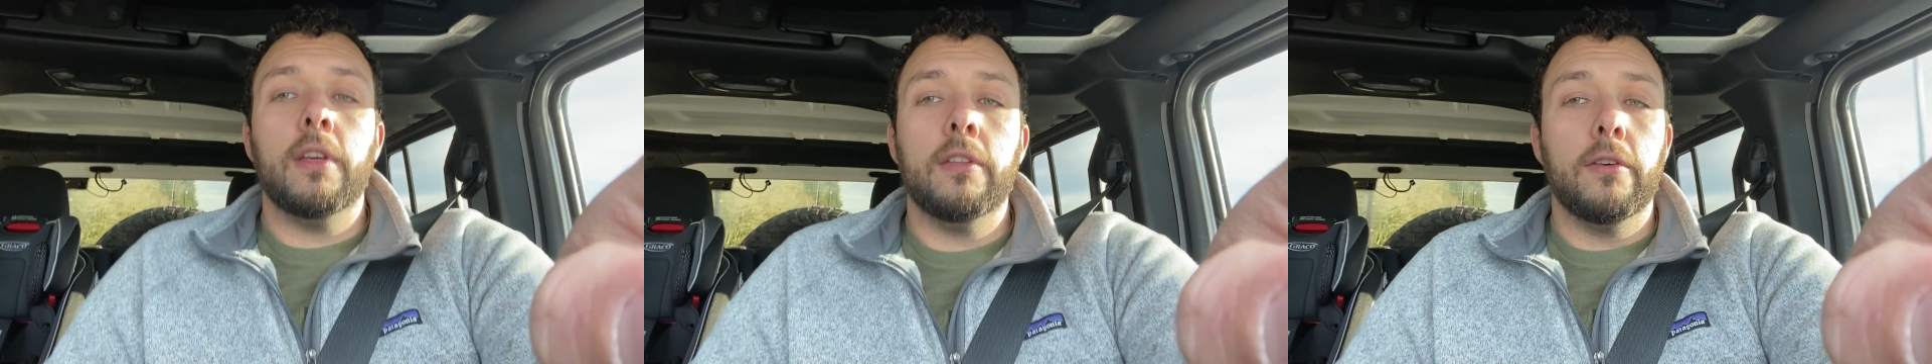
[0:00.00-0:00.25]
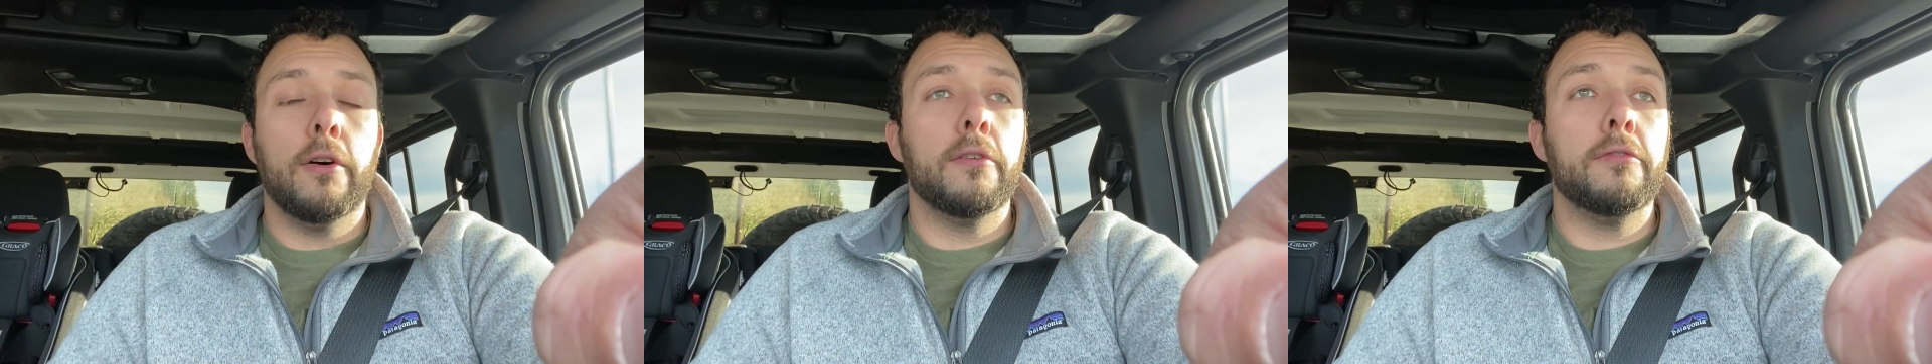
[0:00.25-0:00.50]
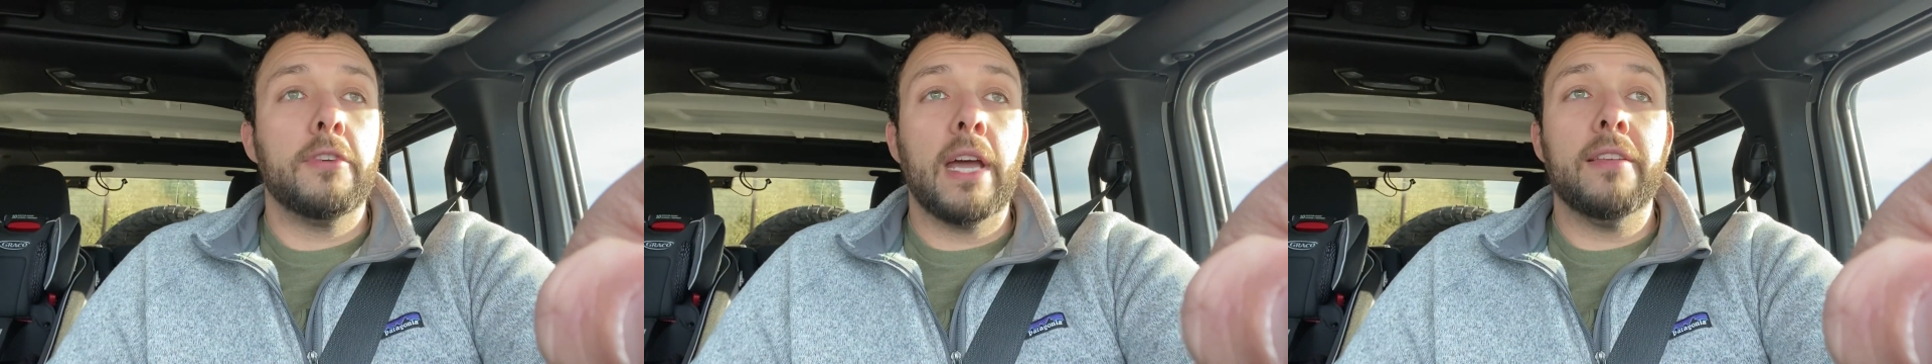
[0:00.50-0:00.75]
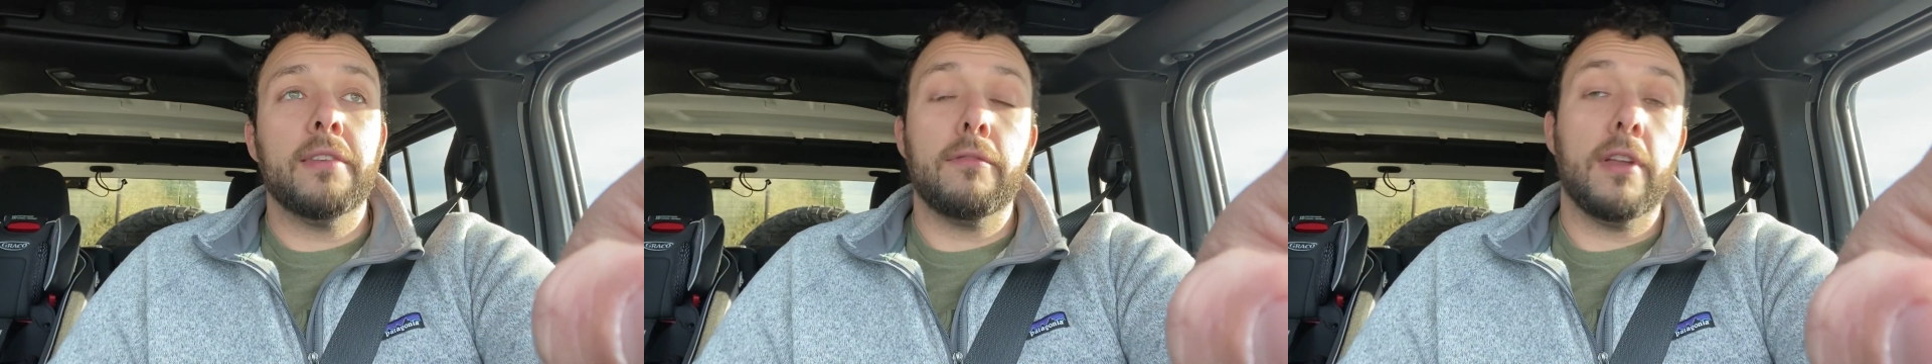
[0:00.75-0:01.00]
So if you
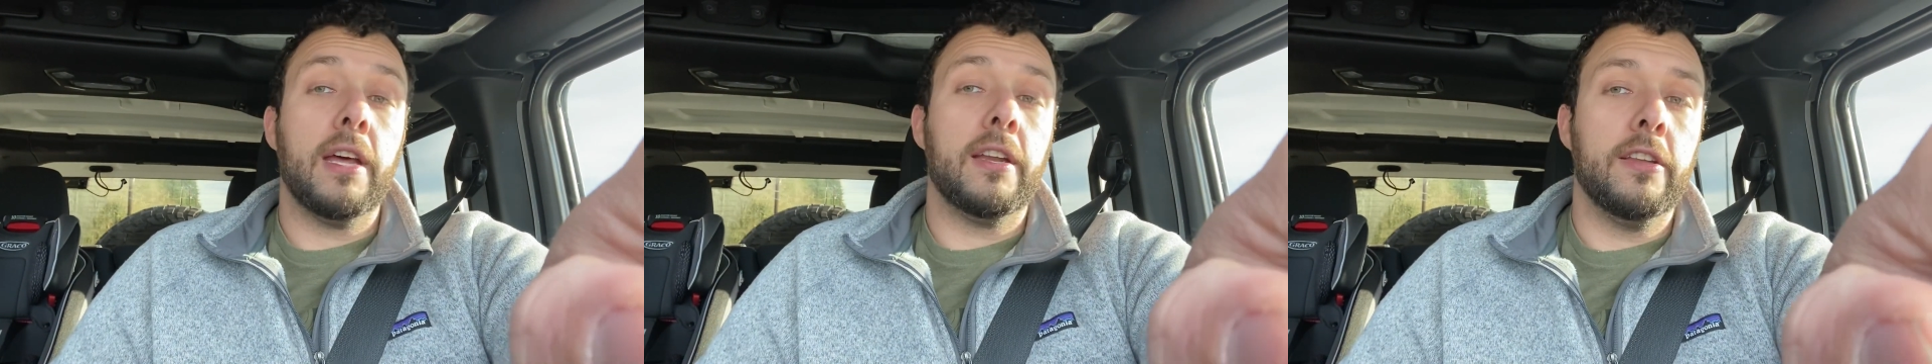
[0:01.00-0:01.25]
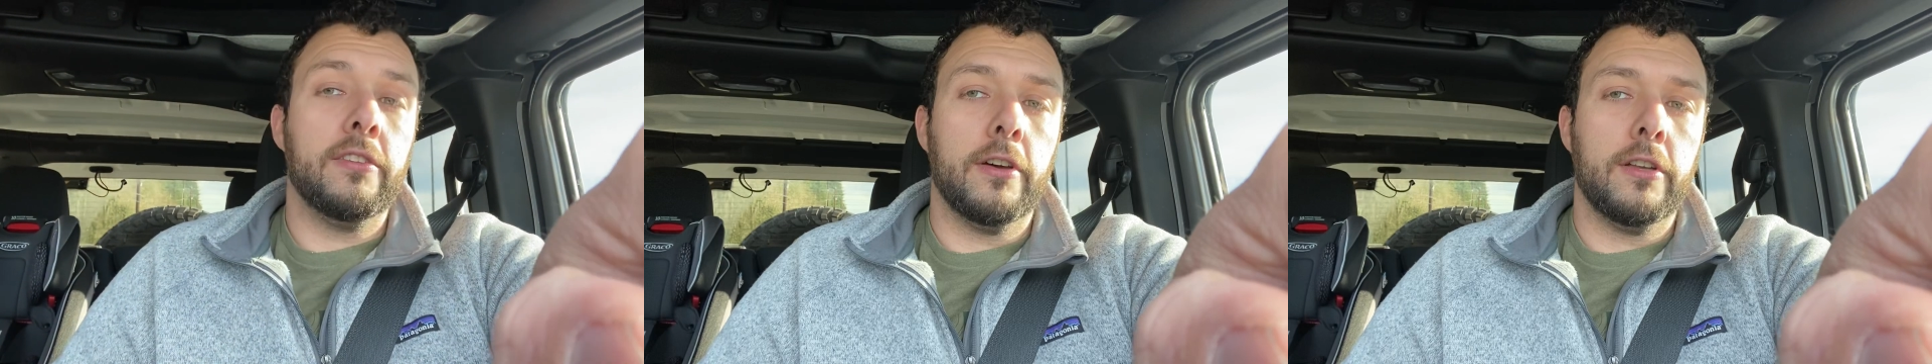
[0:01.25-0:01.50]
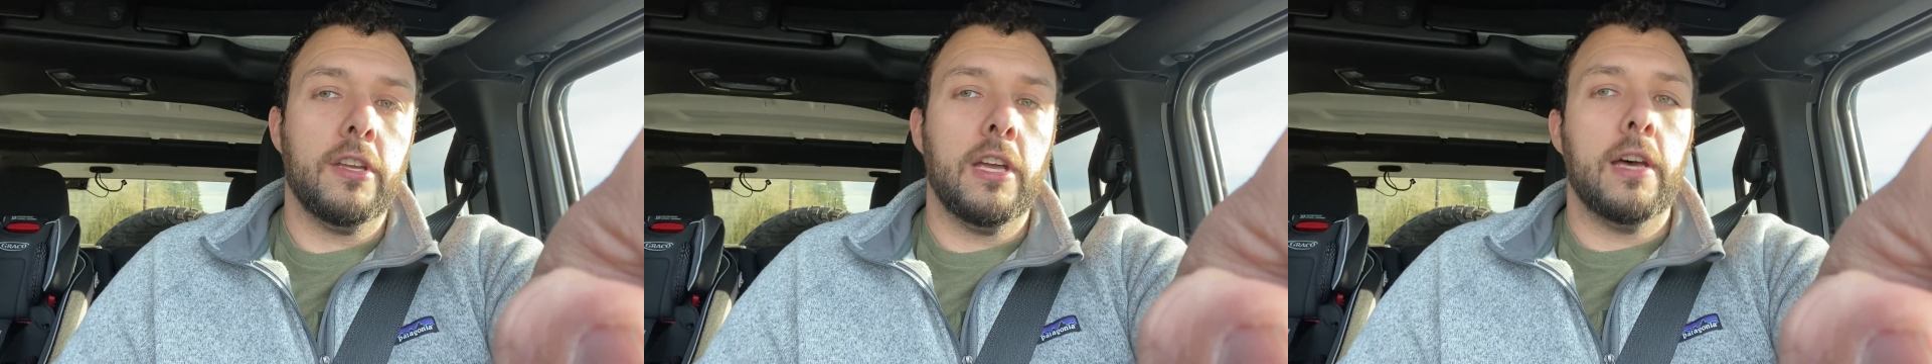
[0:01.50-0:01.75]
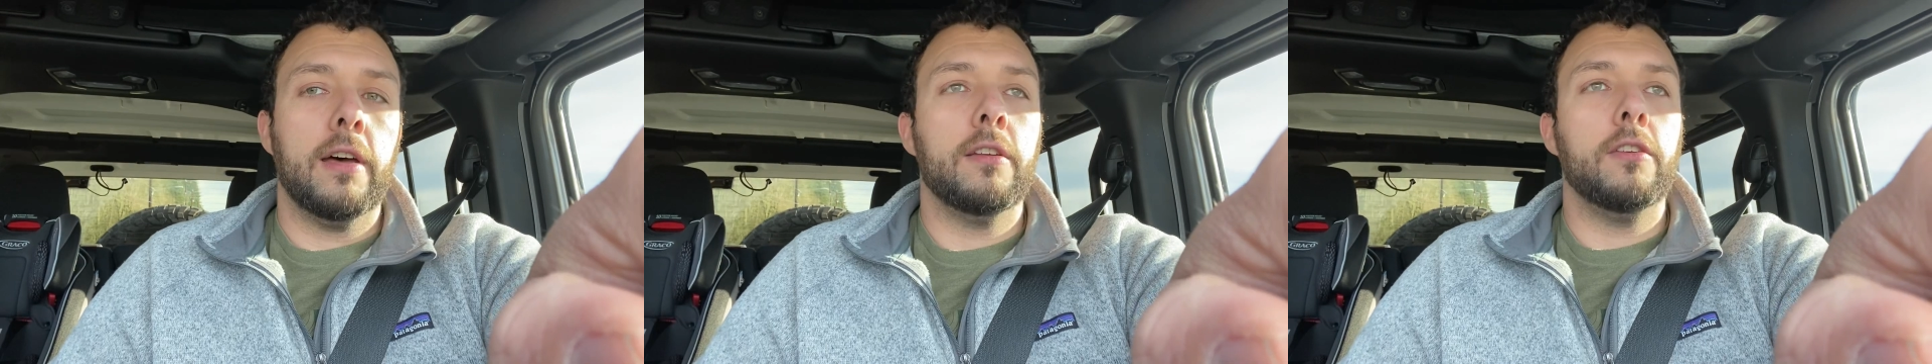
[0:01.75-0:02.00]
guys haven't had it done
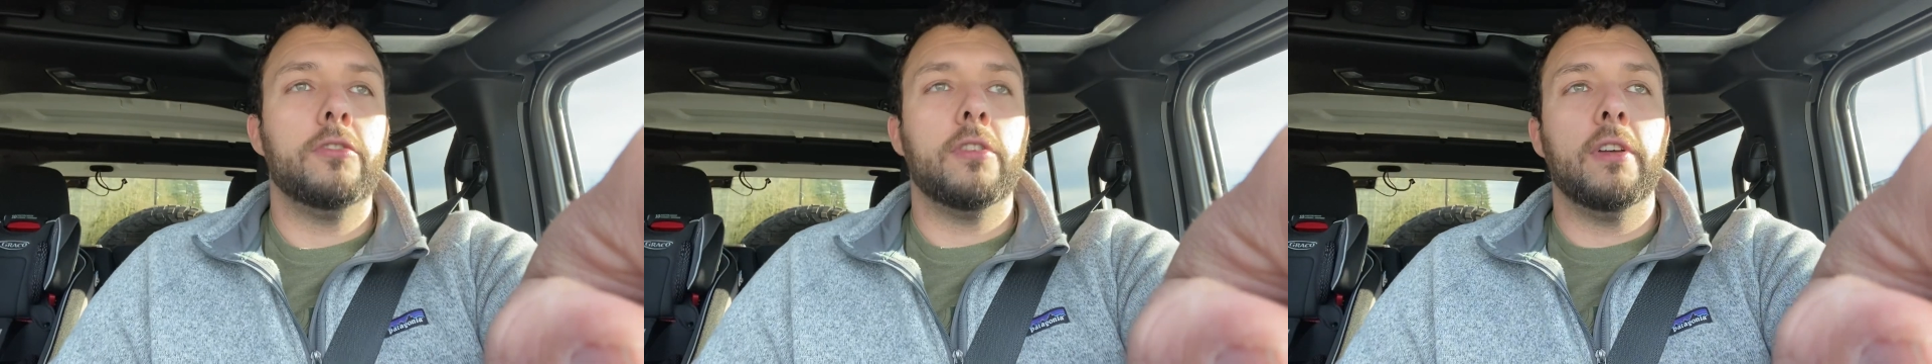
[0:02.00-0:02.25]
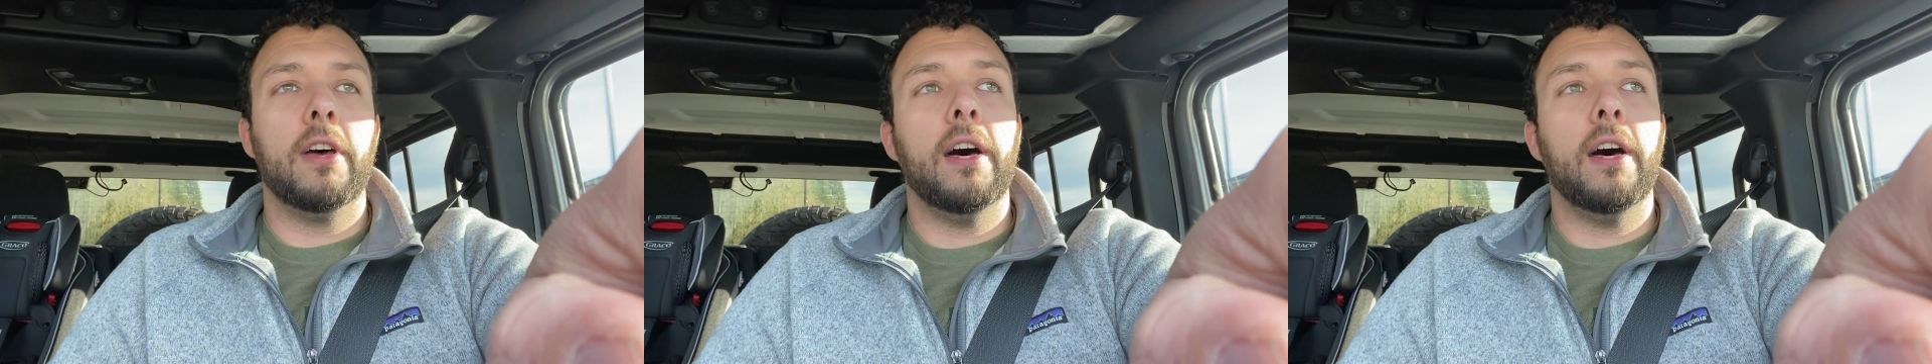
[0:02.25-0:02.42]
yet, you should